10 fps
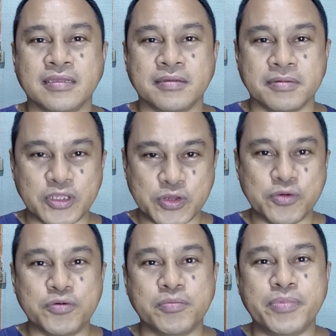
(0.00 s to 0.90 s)

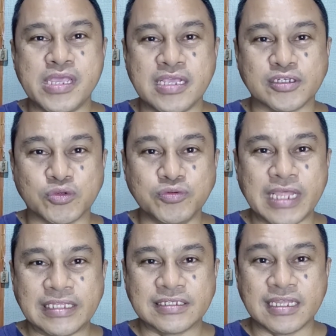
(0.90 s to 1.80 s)
You being
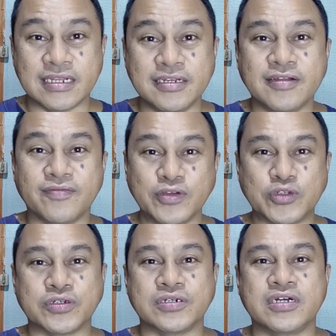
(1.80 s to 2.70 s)
students, and in the
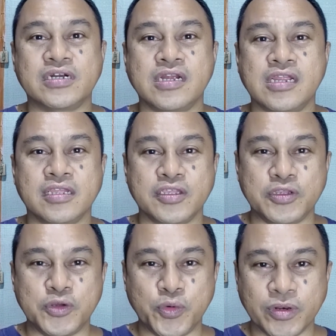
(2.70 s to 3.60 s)
future
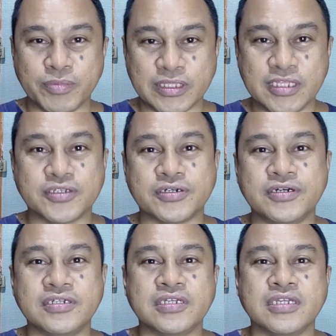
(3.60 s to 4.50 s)
you will be
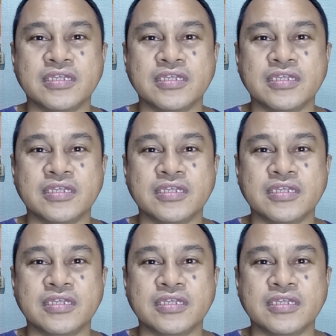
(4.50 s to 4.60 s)
teachers,